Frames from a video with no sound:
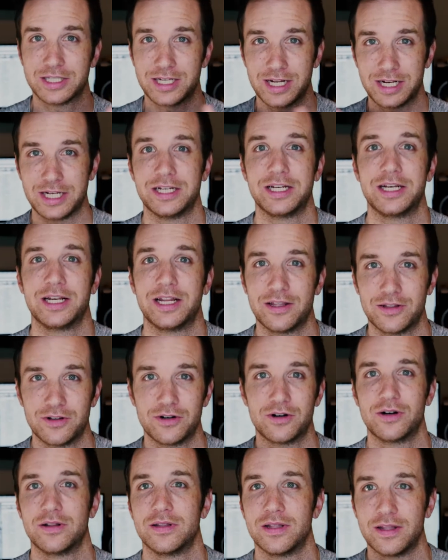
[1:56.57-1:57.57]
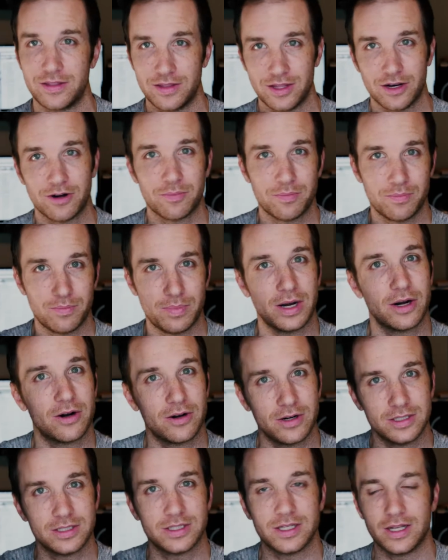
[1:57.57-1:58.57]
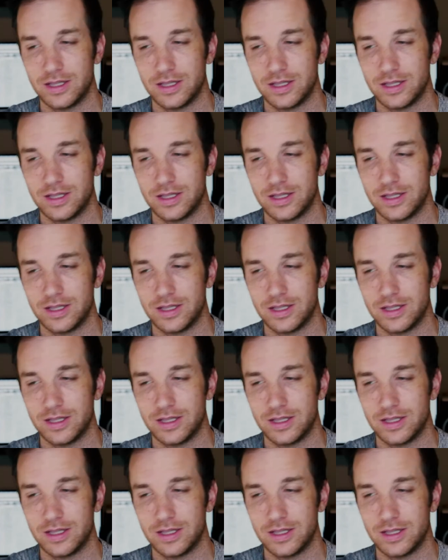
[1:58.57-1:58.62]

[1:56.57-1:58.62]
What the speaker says: getting together and then their parents,